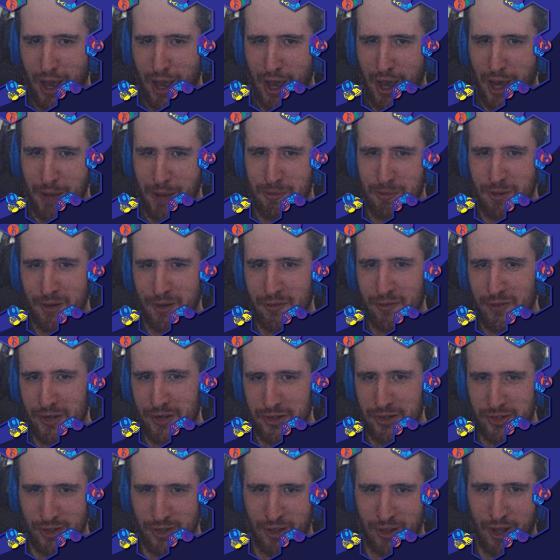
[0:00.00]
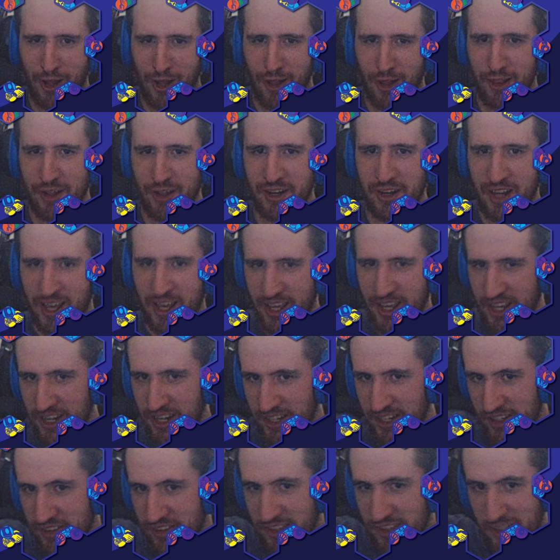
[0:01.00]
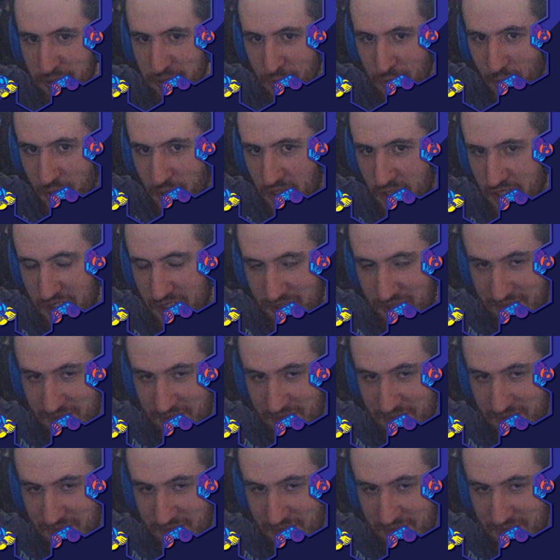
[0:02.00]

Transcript: A provincial holiday, nothing more.